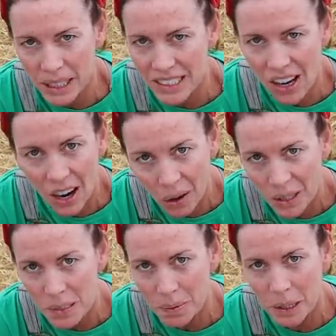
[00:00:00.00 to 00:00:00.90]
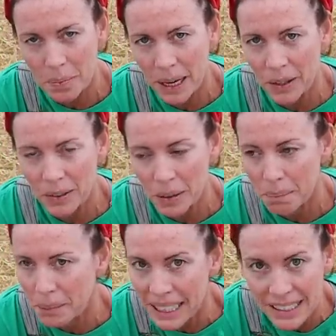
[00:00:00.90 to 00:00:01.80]
Me has always been about
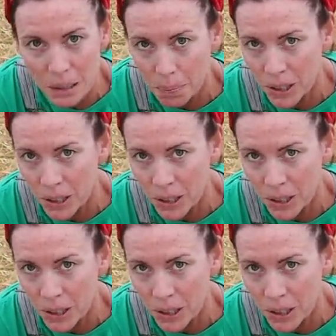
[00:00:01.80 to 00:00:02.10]
me as a